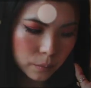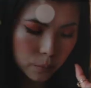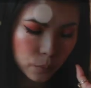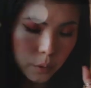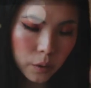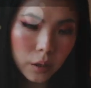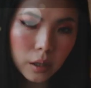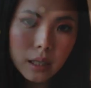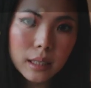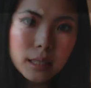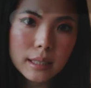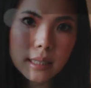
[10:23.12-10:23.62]

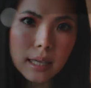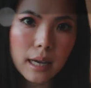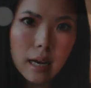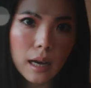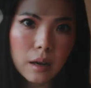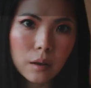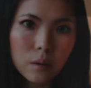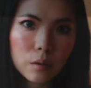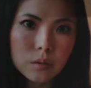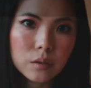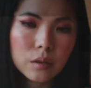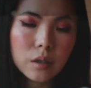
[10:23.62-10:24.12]
Put it
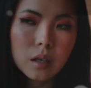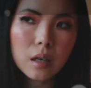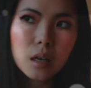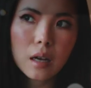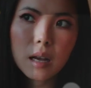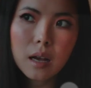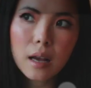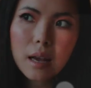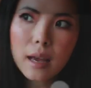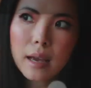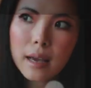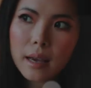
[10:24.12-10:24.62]
down
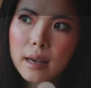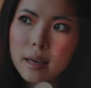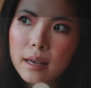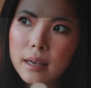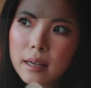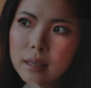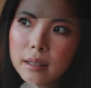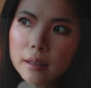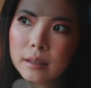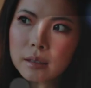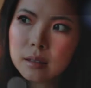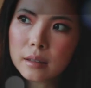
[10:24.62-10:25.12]

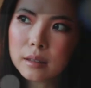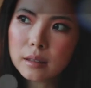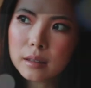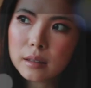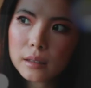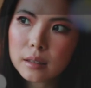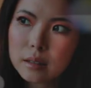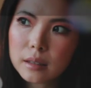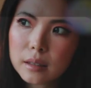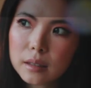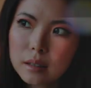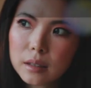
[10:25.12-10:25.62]
and
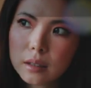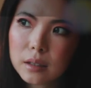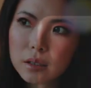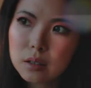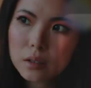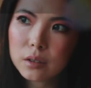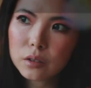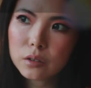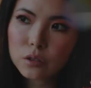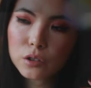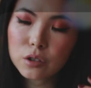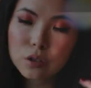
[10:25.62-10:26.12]

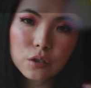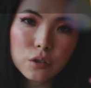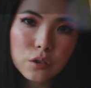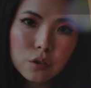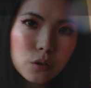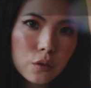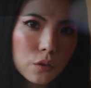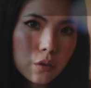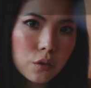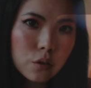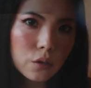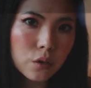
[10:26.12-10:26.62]
just
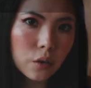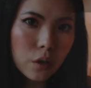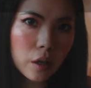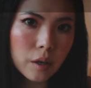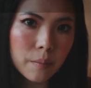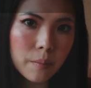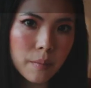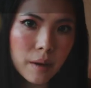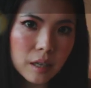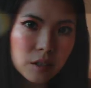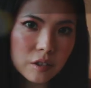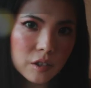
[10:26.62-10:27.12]
use your
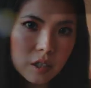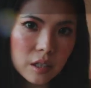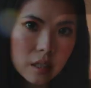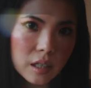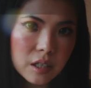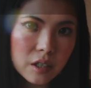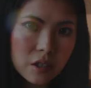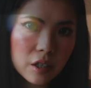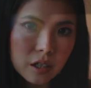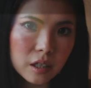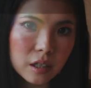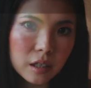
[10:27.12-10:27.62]

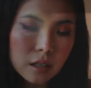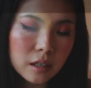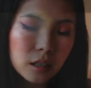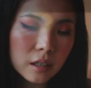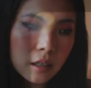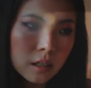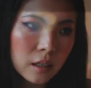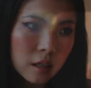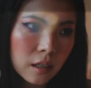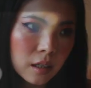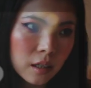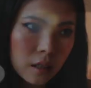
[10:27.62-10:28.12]
imagination
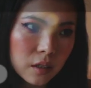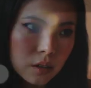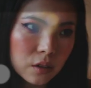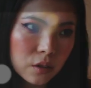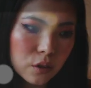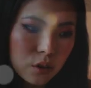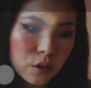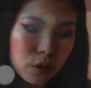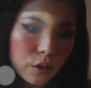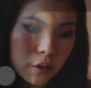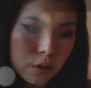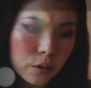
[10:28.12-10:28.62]

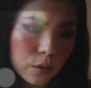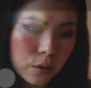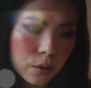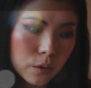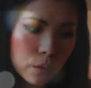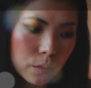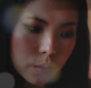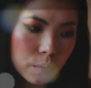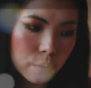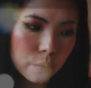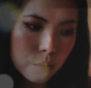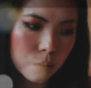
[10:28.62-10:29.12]

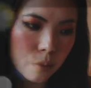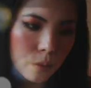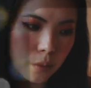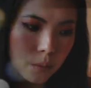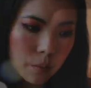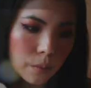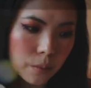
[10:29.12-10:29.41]
to